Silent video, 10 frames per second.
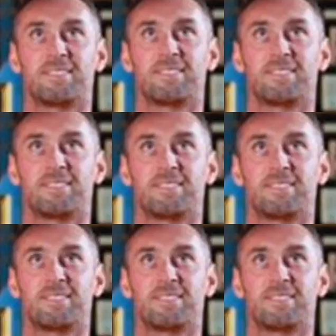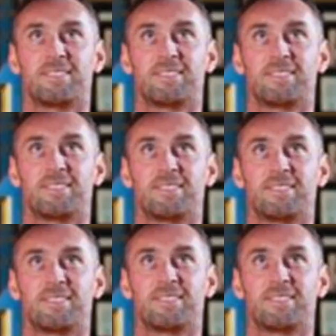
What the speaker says: (no one is talking)